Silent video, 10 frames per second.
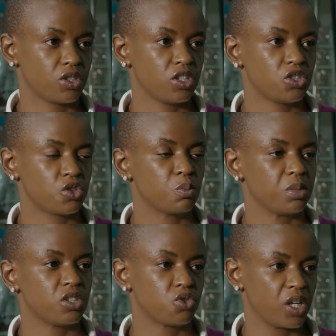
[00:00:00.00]
You need to
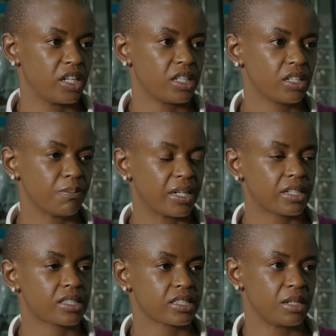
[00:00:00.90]
be training, but
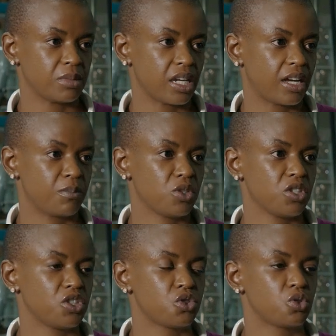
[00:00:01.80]
at the same time, you
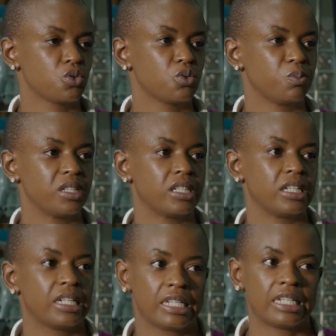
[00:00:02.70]
need to be
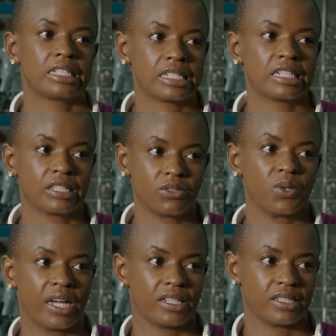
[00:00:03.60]
eating
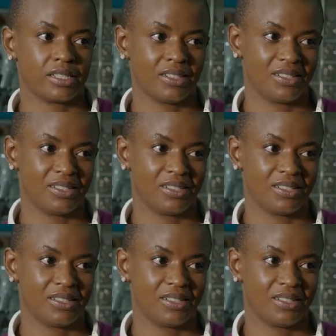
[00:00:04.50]
right.